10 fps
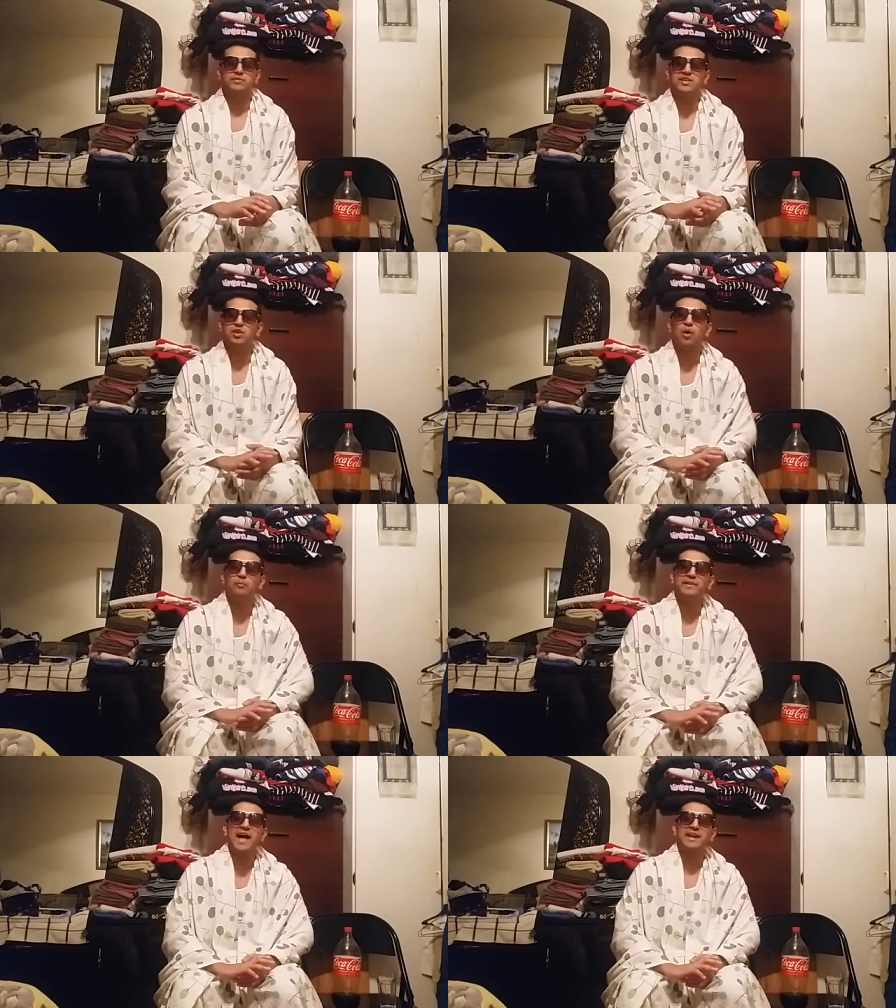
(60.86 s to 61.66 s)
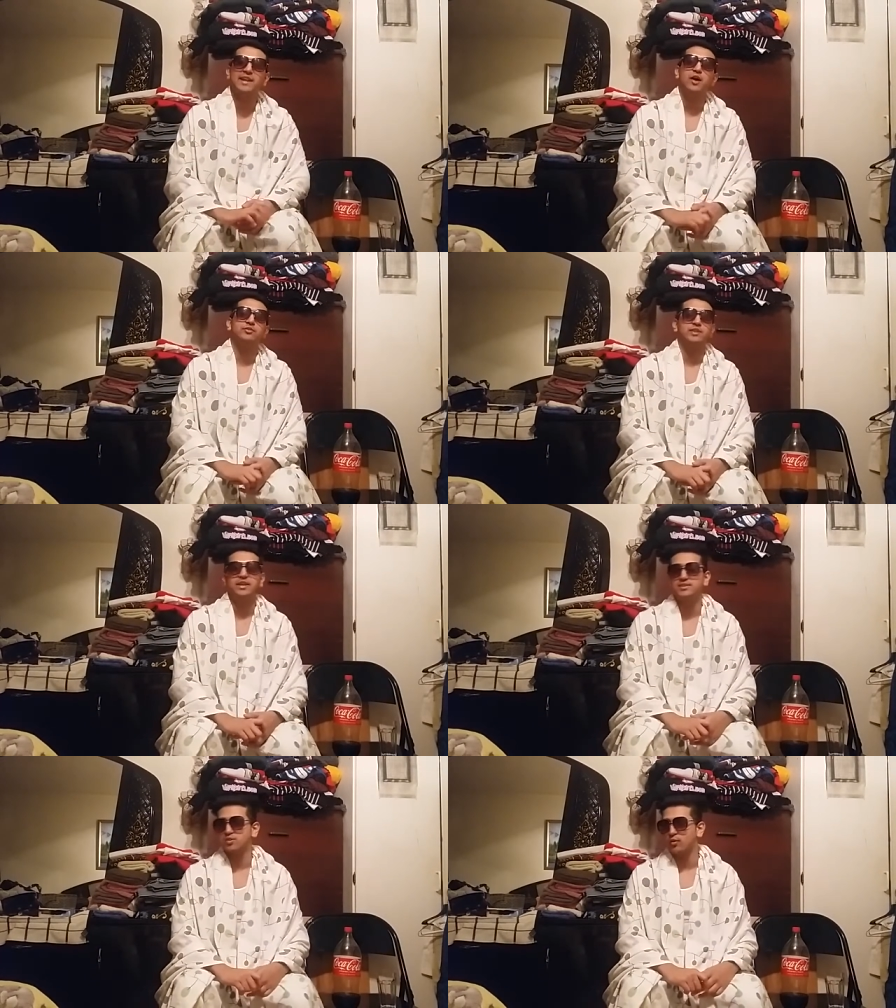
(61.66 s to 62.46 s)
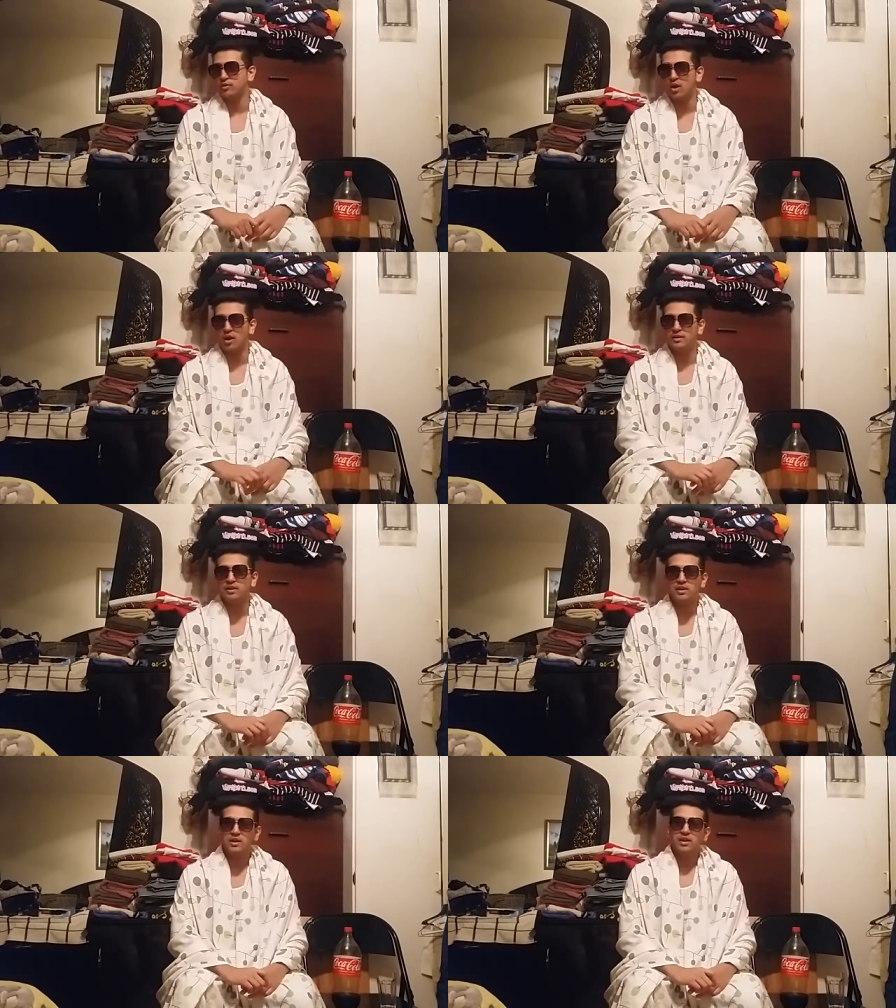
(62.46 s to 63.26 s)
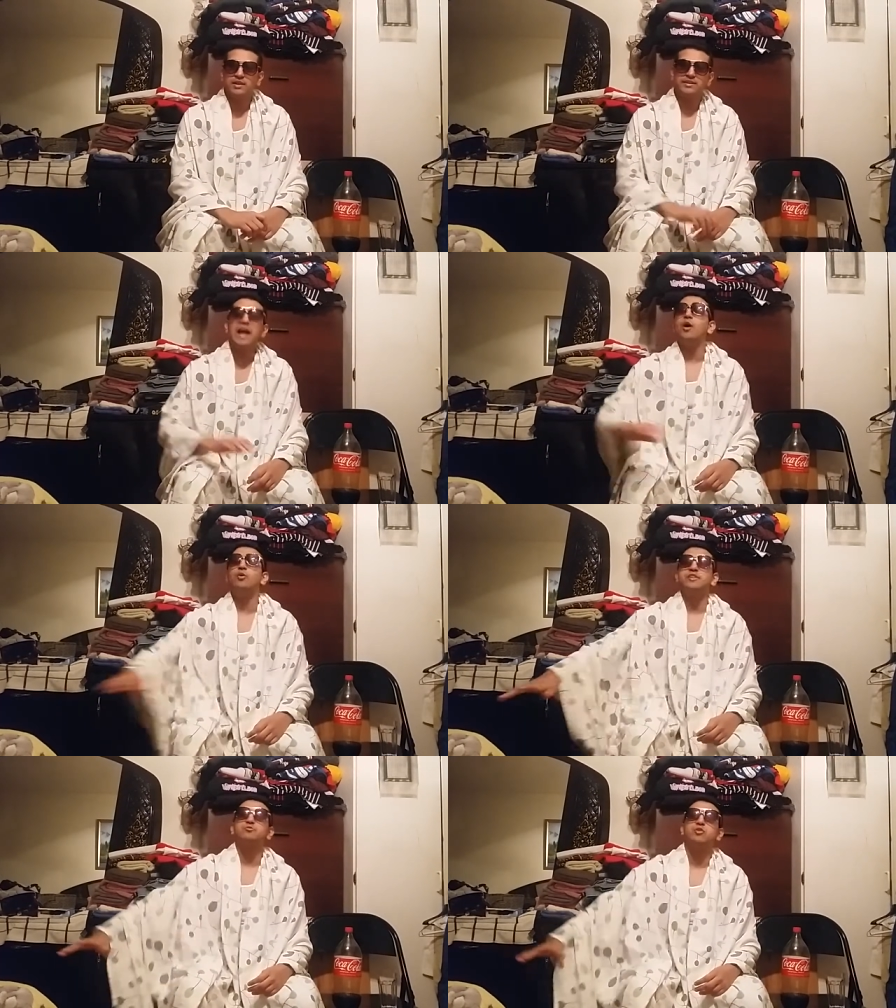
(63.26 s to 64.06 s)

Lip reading: This whole blackout thing's going on. That only